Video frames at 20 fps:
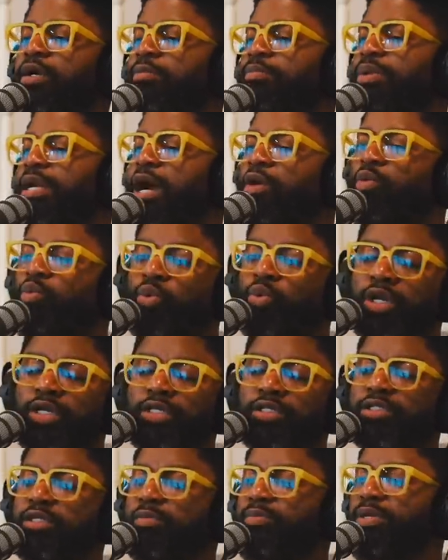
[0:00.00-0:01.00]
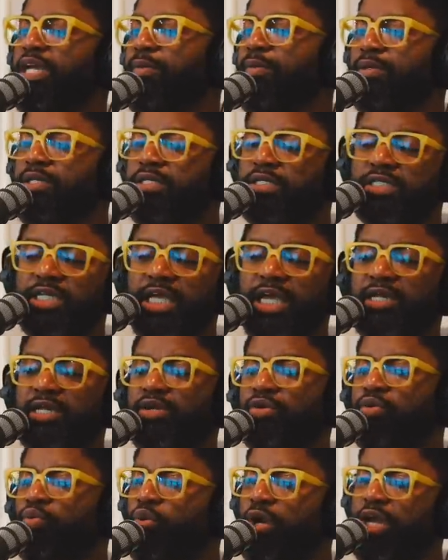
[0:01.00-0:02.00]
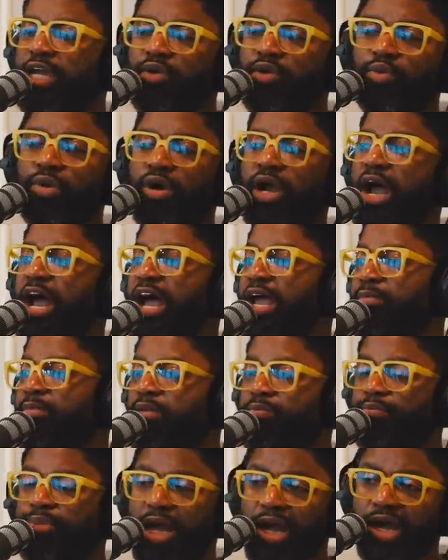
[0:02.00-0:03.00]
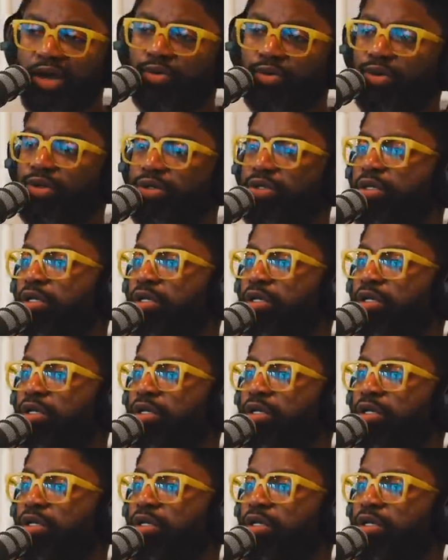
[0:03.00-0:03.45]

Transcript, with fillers: but I want to be able to say it in a way where I'm empowered